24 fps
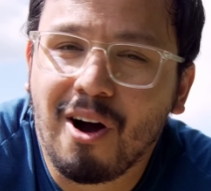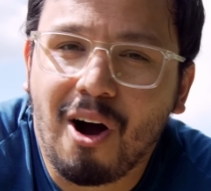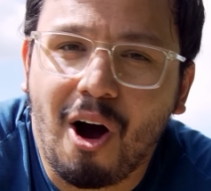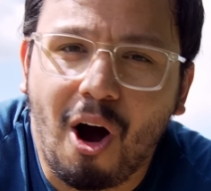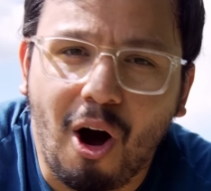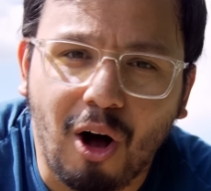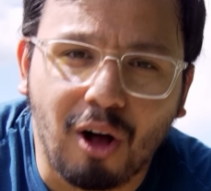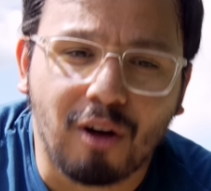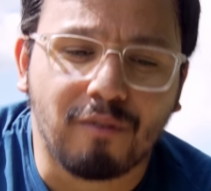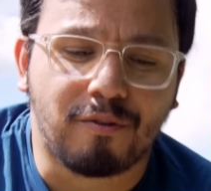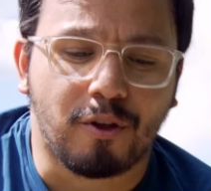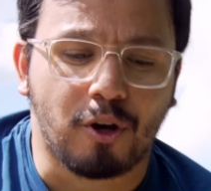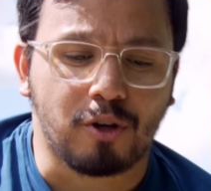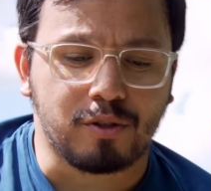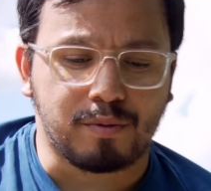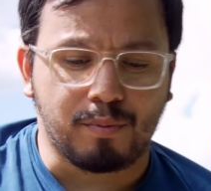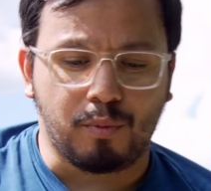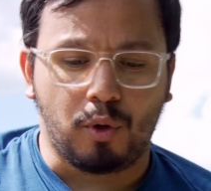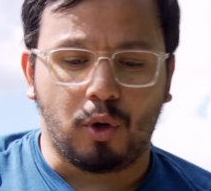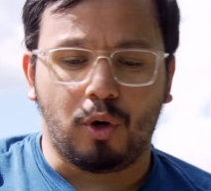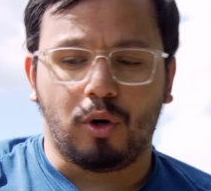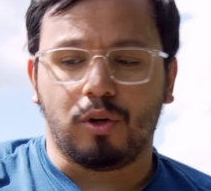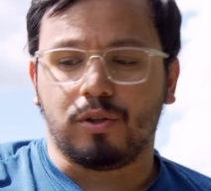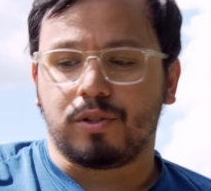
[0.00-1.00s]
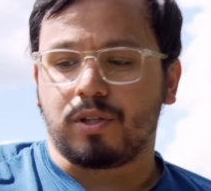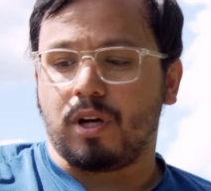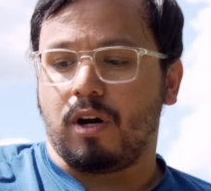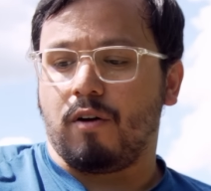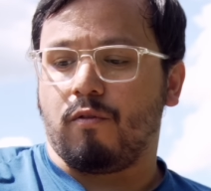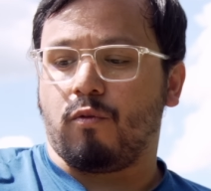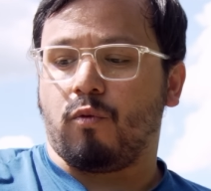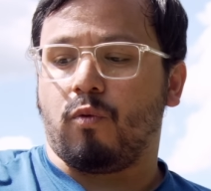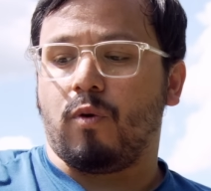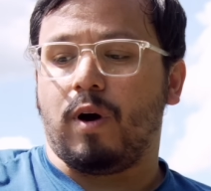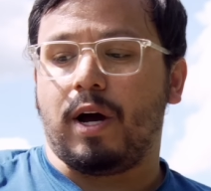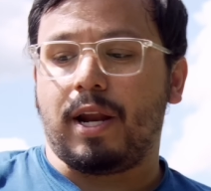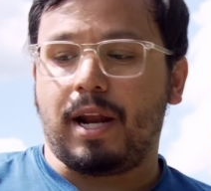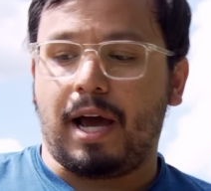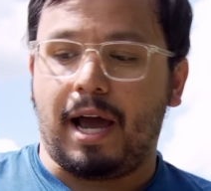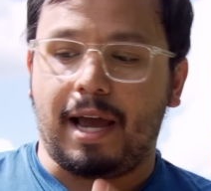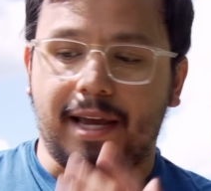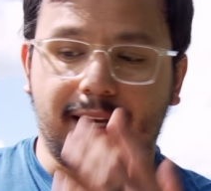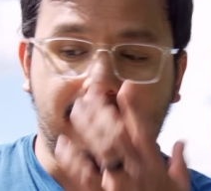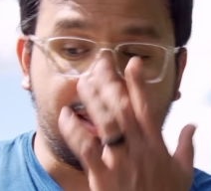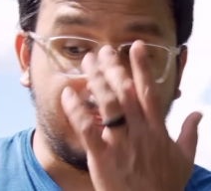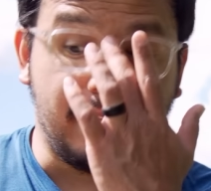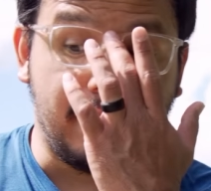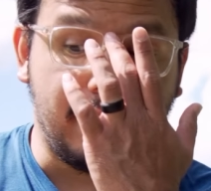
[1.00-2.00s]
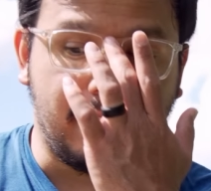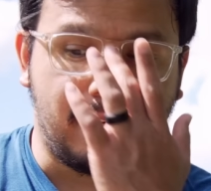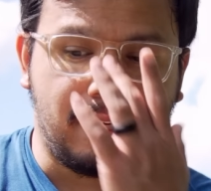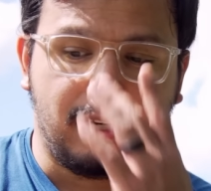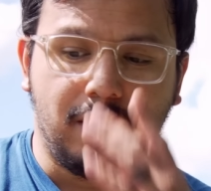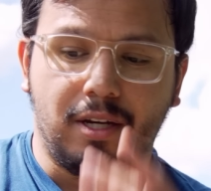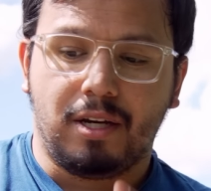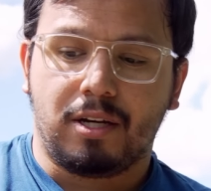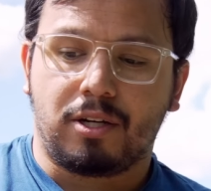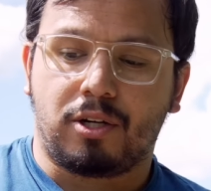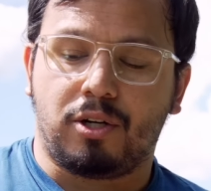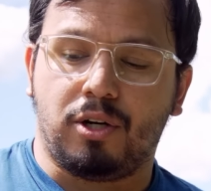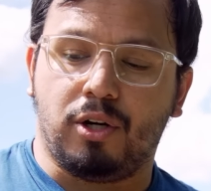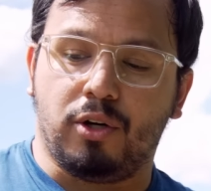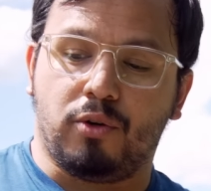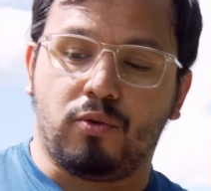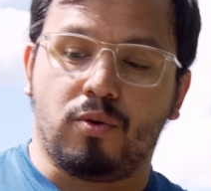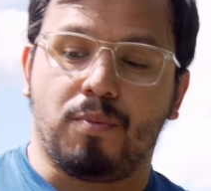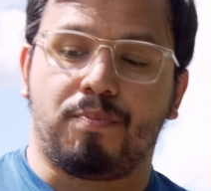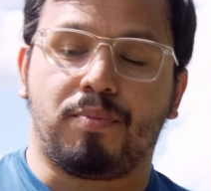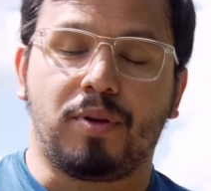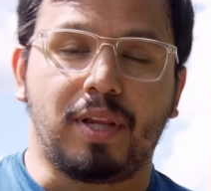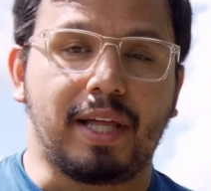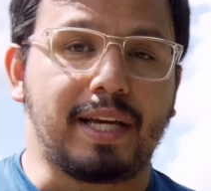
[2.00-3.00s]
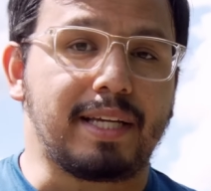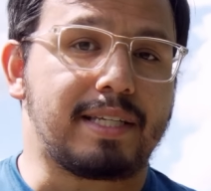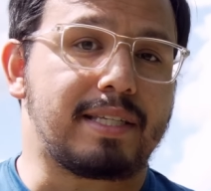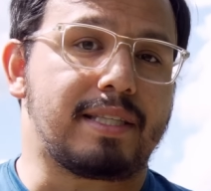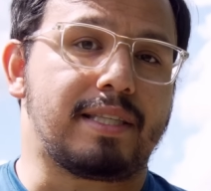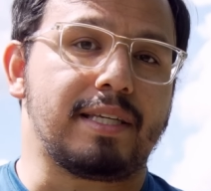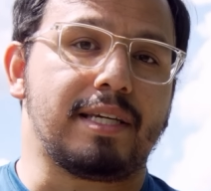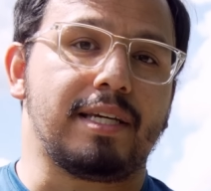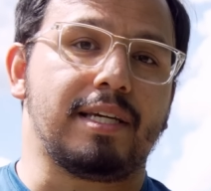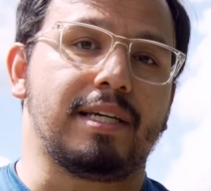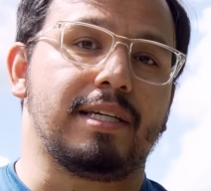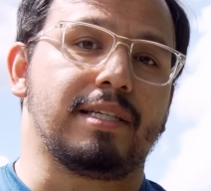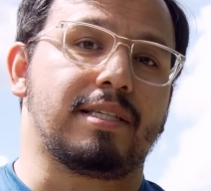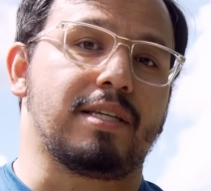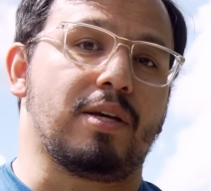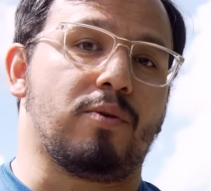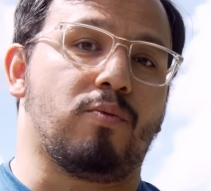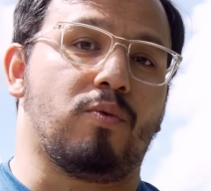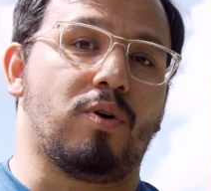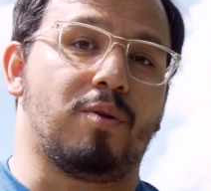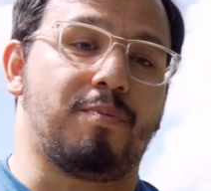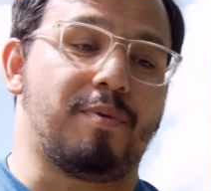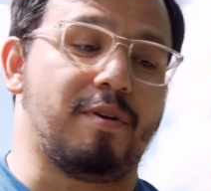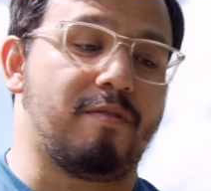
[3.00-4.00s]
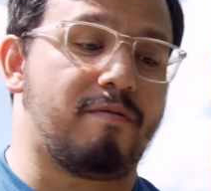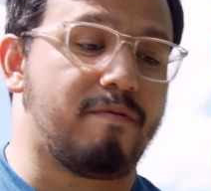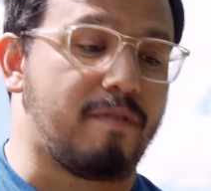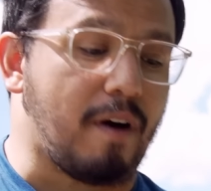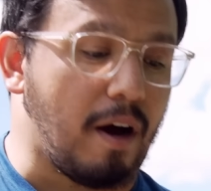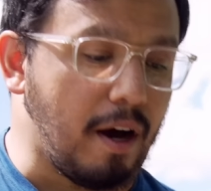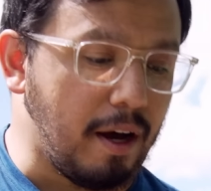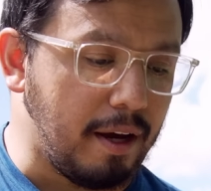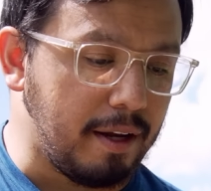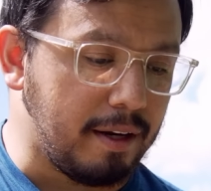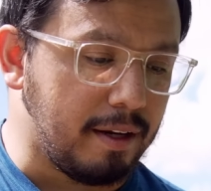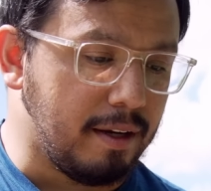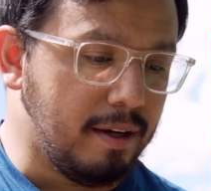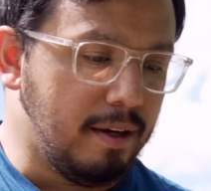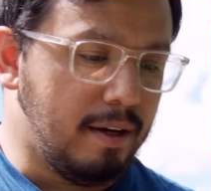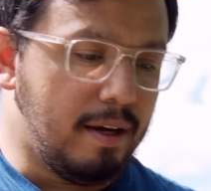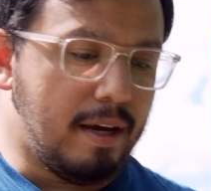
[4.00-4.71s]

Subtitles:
all of those molds of what I think could replace these and would be fun.